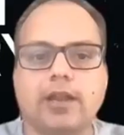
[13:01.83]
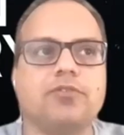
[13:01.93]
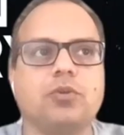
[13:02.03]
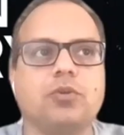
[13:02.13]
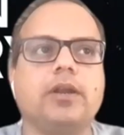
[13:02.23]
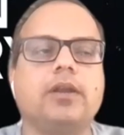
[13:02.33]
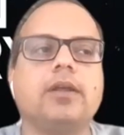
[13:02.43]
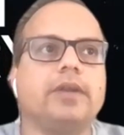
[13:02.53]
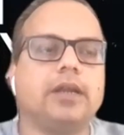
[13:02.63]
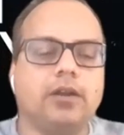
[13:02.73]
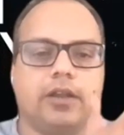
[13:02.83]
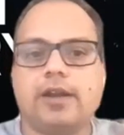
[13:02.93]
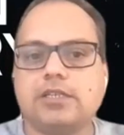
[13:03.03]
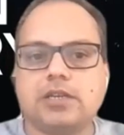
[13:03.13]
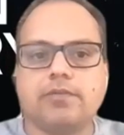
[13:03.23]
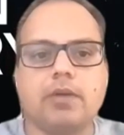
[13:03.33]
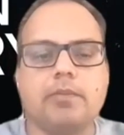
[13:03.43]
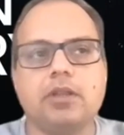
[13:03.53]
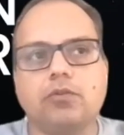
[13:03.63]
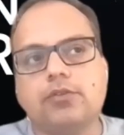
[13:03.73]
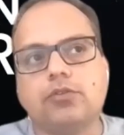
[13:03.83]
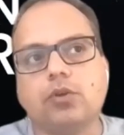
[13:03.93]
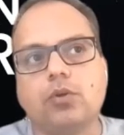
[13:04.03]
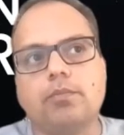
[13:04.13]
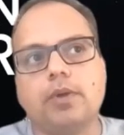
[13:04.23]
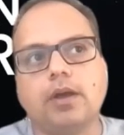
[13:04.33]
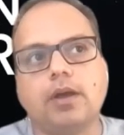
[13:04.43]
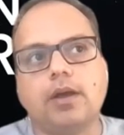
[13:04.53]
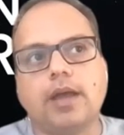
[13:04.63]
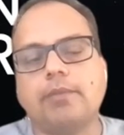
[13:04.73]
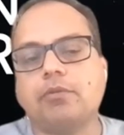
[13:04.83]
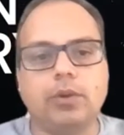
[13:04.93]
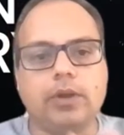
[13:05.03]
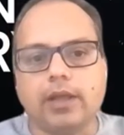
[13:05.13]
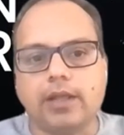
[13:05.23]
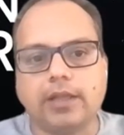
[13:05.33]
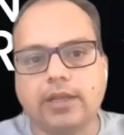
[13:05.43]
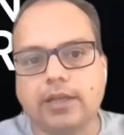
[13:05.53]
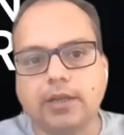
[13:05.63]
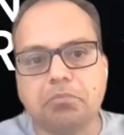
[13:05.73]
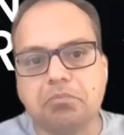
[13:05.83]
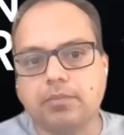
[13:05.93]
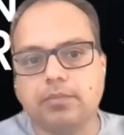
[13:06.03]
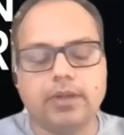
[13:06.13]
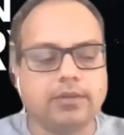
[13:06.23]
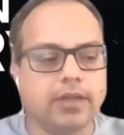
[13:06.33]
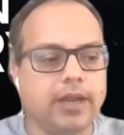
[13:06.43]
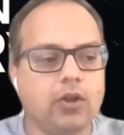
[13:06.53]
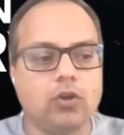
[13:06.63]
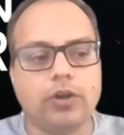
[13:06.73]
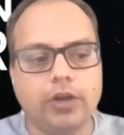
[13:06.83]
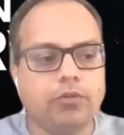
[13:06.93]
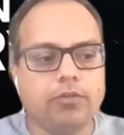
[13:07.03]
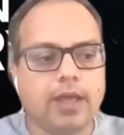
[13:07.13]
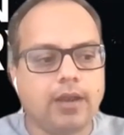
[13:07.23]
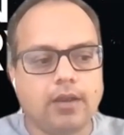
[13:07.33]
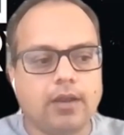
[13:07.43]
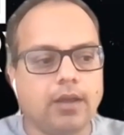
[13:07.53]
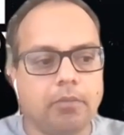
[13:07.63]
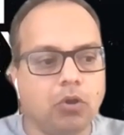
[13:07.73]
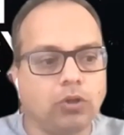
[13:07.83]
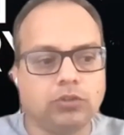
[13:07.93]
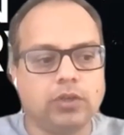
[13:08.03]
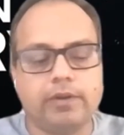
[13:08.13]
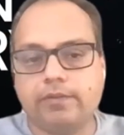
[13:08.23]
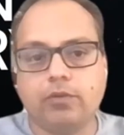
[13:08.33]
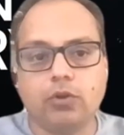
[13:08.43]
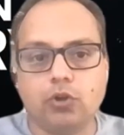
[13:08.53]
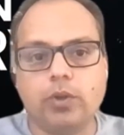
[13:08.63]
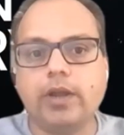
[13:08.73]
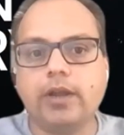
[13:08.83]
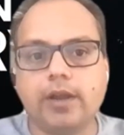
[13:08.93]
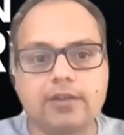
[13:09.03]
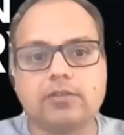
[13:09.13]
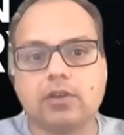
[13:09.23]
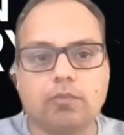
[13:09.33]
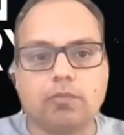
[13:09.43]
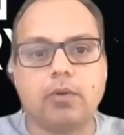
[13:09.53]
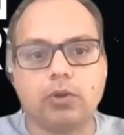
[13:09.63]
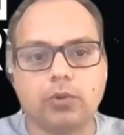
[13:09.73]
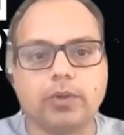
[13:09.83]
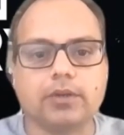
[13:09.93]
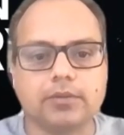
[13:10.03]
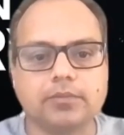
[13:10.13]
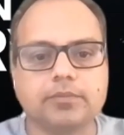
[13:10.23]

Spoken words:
it as you need it. It's a very containerized environment. So absolutely, I think it's a great alternative to that. But also, even if you're doing it, it adds a lot of power to it.